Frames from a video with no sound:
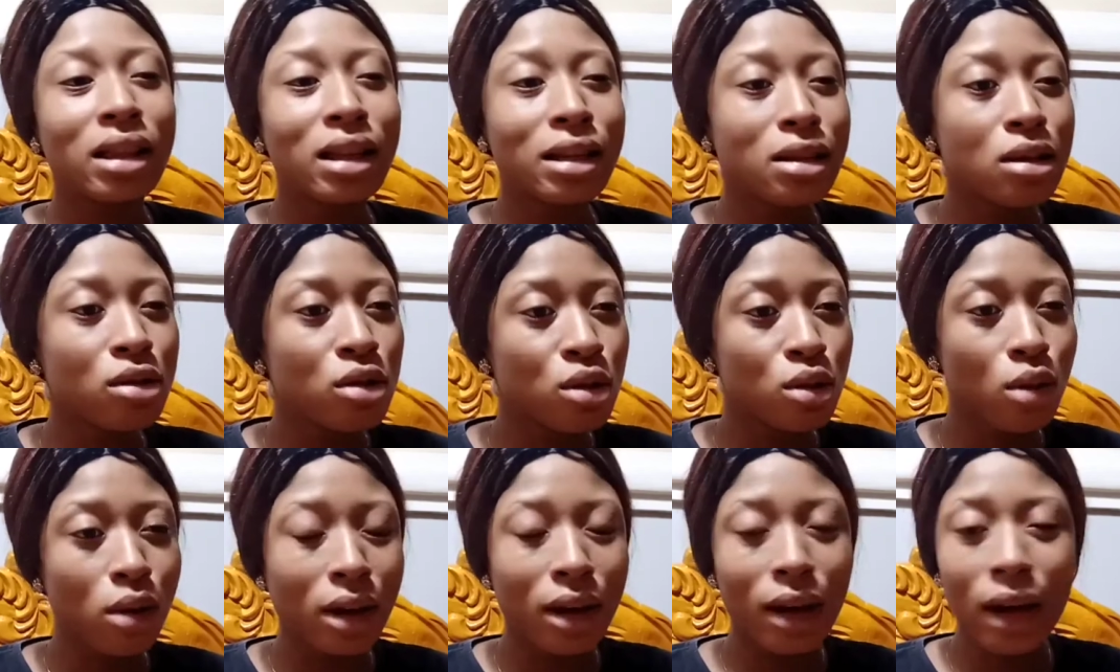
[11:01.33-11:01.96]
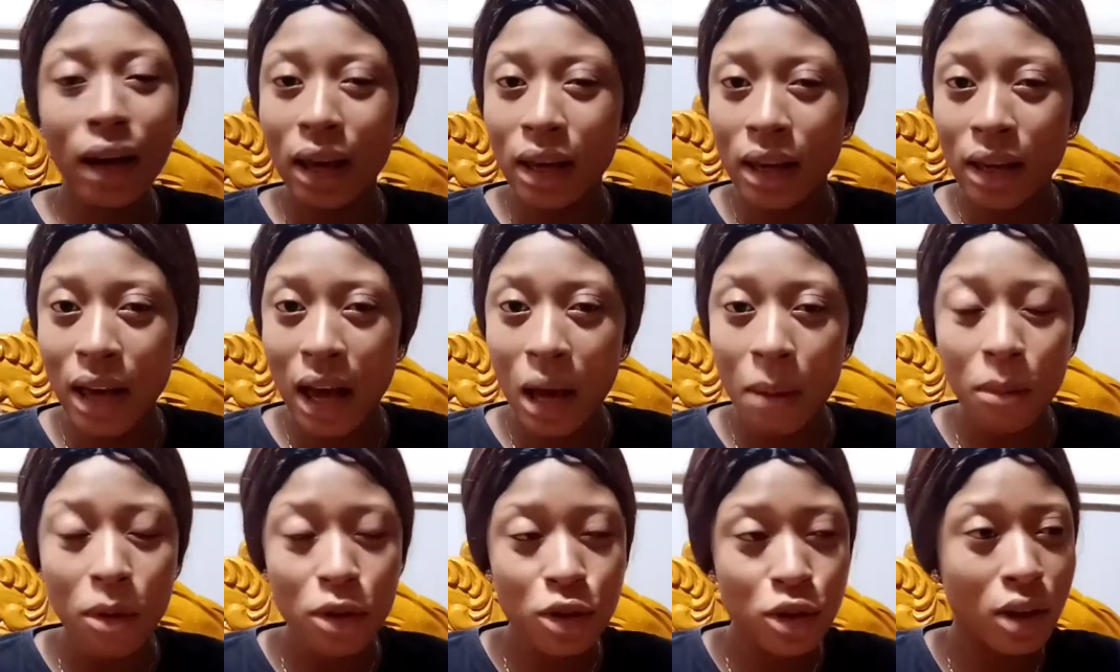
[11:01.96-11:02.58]
thing is okay.
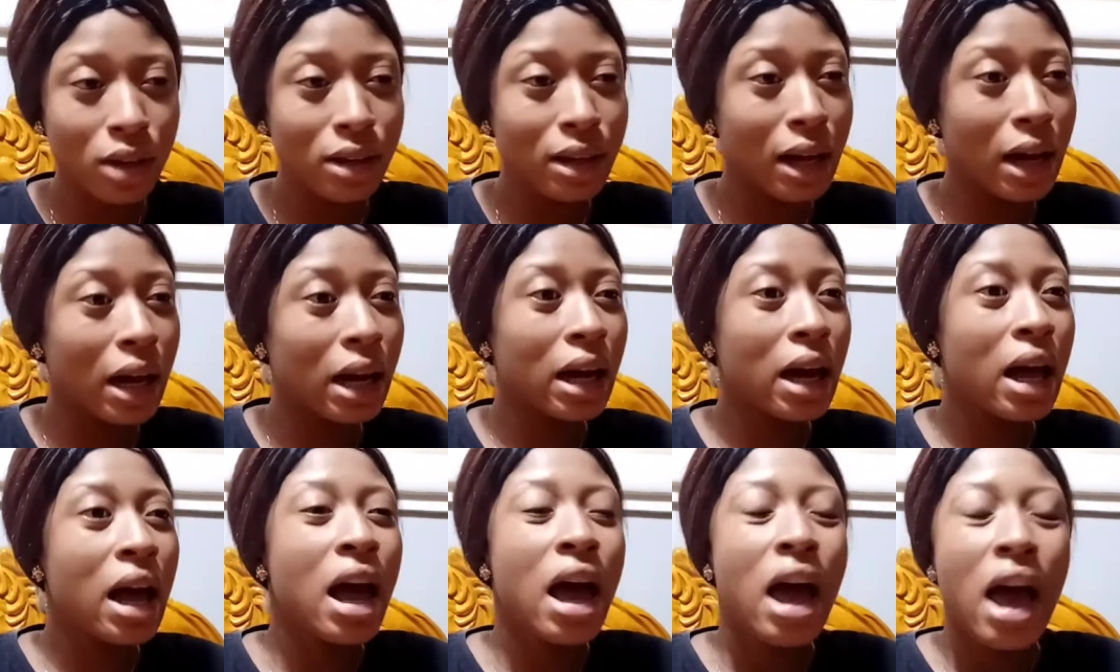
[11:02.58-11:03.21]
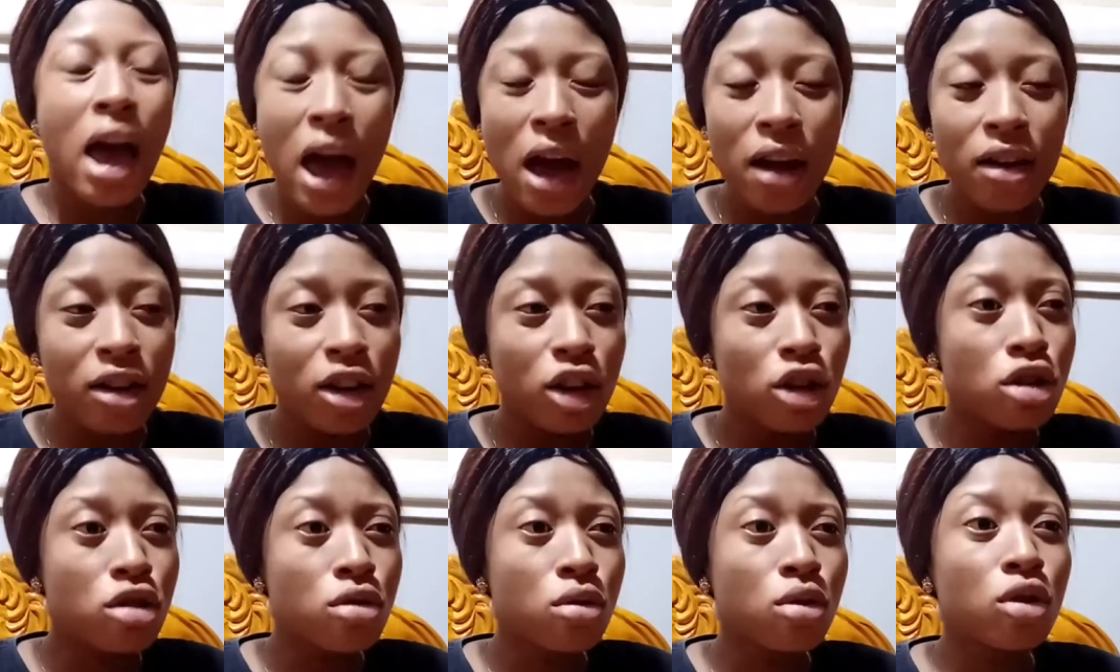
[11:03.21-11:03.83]
I make sure that
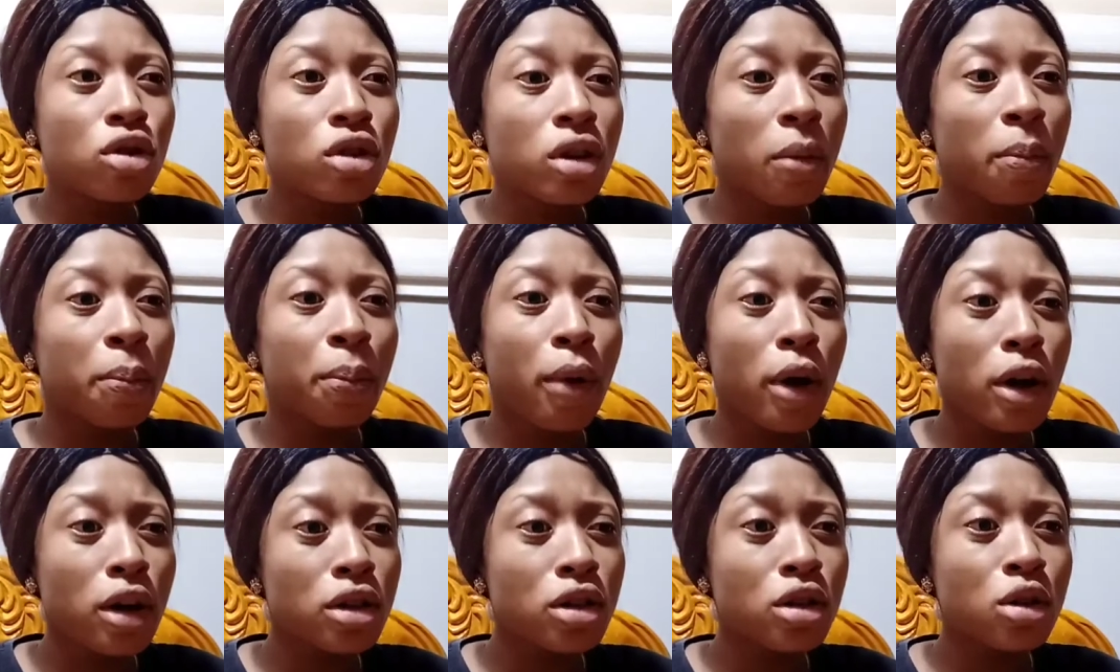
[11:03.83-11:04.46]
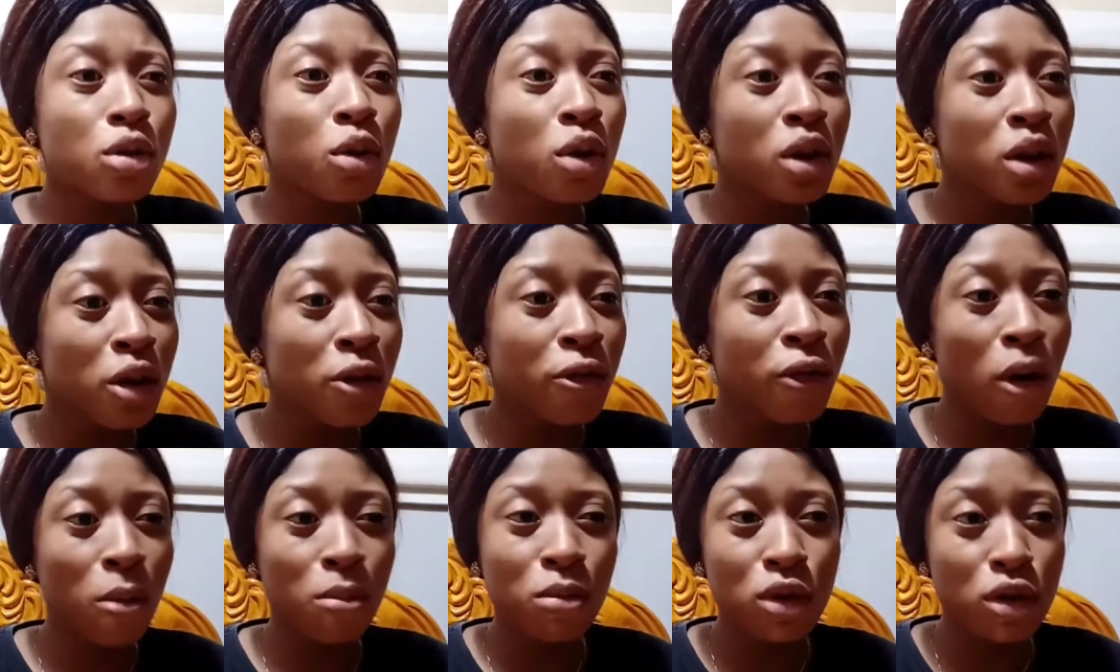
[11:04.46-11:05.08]
the boys' school
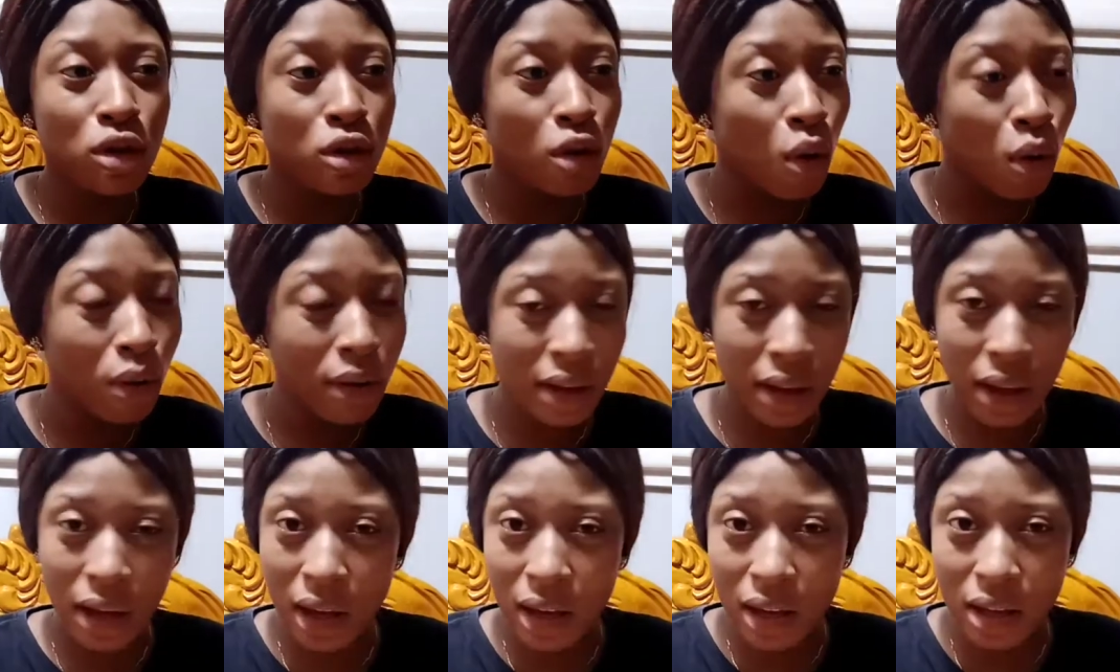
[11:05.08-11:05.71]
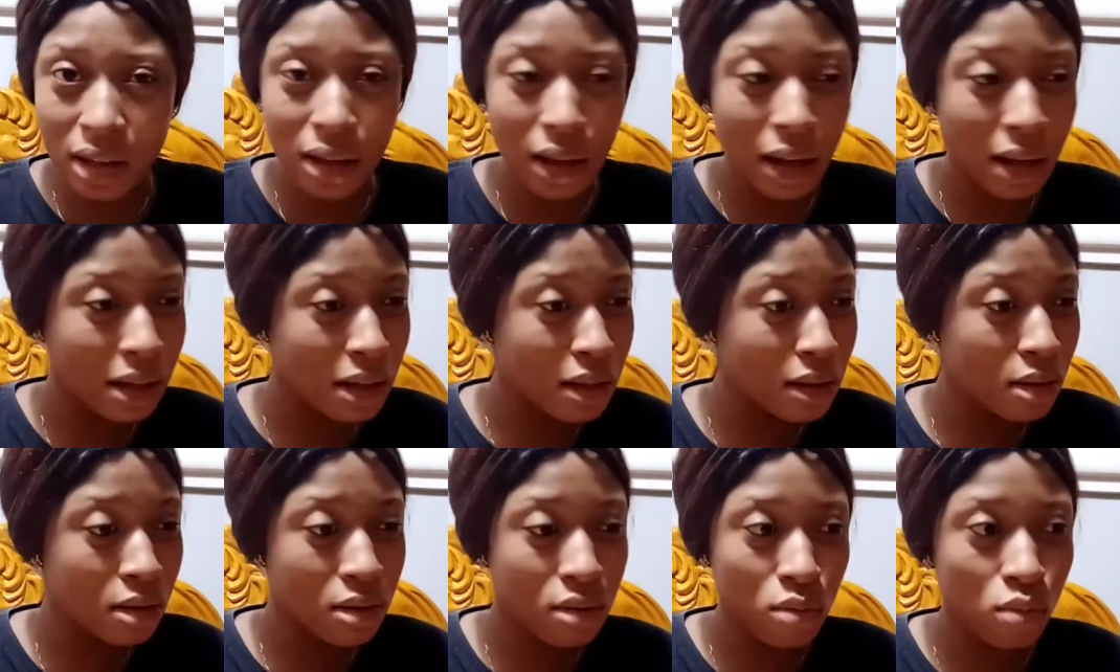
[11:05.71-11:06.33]
uniform is okay and
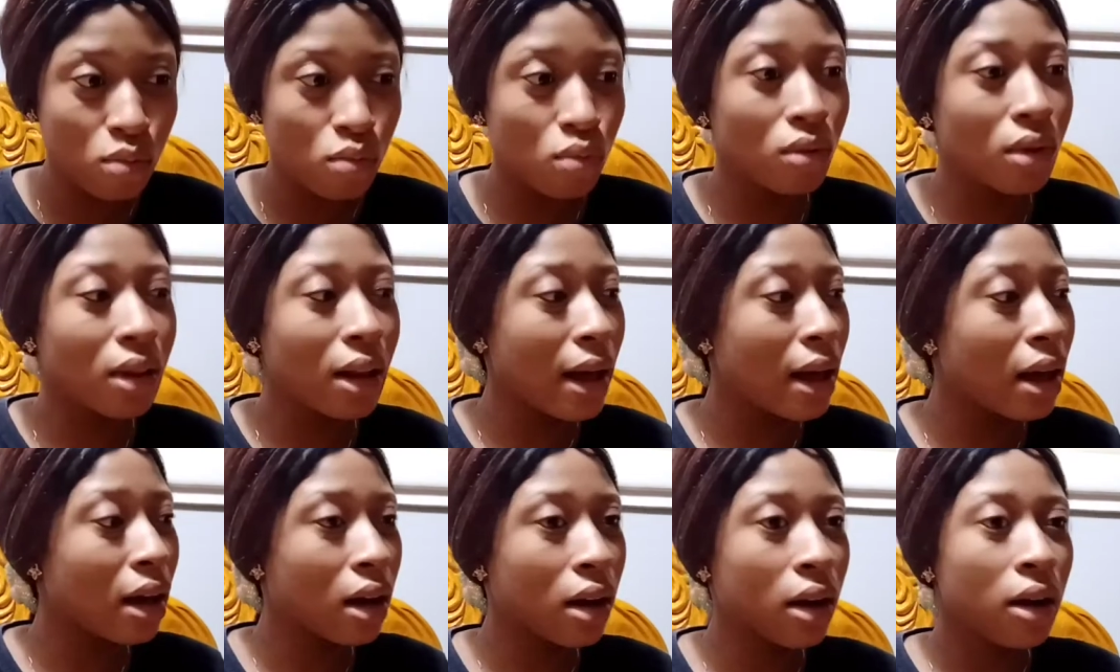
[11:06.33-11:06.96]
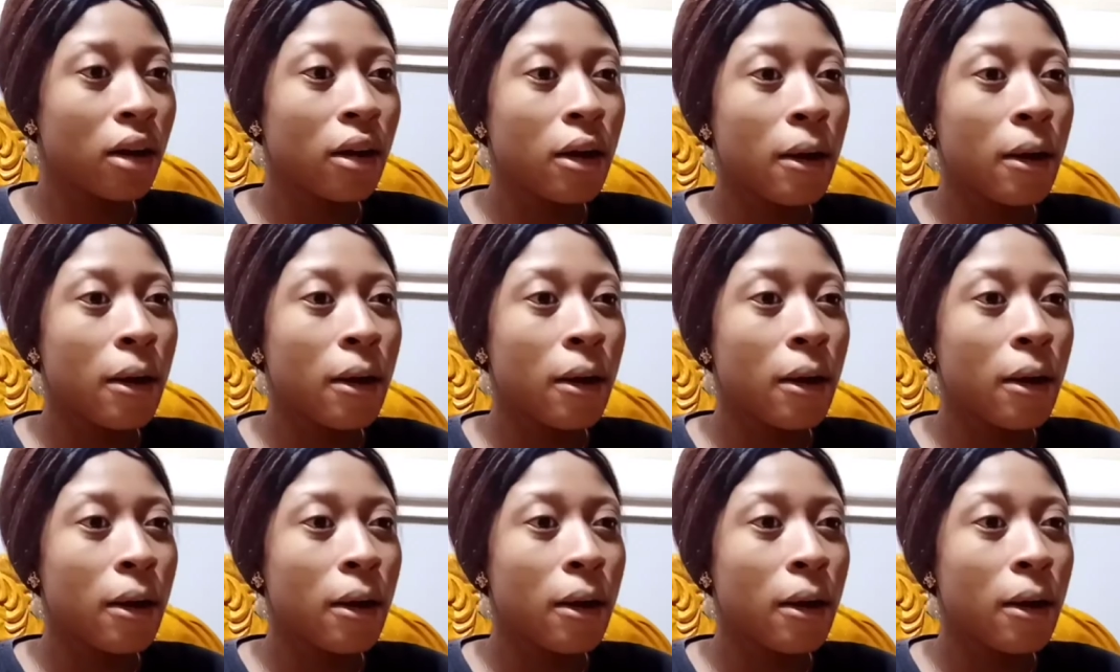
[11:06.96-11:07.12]
is like